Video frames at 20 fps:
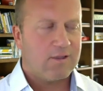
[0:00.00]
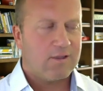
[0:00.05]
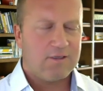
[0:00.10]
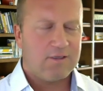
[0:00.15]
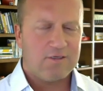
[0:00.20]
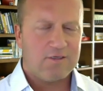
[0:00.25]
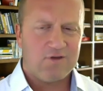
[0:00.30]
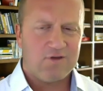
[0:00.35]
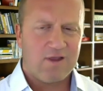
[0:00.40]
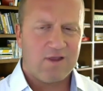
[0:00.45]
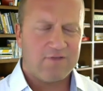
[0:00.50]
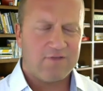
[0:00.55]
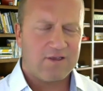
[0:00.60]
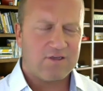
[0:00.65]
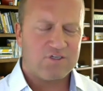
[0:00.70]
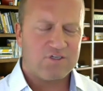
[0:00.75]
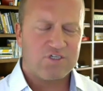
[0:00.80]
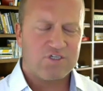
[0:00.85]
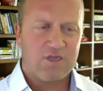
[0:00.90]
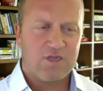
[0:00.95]
Did you have
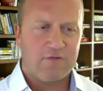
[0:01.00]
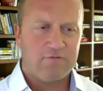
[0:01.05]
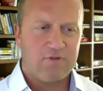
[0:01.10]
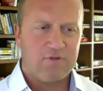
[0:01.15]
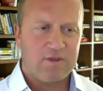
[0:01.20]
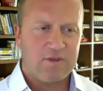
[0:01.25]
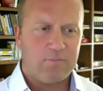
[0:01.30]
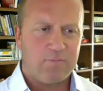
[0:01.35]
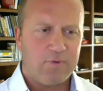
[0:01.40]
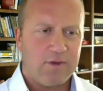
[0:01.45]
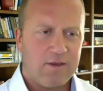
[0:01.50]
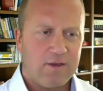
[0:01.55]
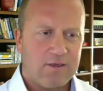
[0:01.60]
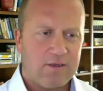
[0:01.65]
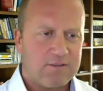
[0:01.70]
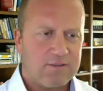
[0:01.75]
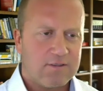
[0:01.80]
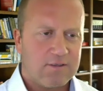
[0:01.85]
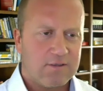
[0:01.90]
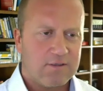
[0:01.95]
like a shoveling
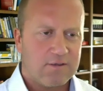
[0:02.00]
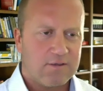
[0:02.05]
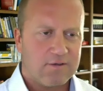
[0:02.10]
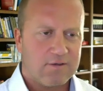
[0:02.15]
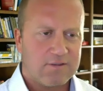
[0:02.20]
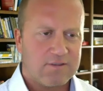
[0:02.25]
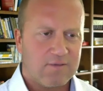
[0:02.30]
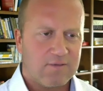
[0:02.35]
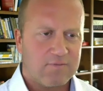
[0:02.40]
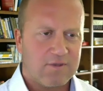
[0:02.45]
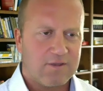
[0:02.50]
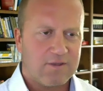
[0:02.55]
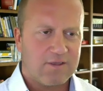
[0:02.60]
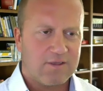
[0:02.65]
pit or something like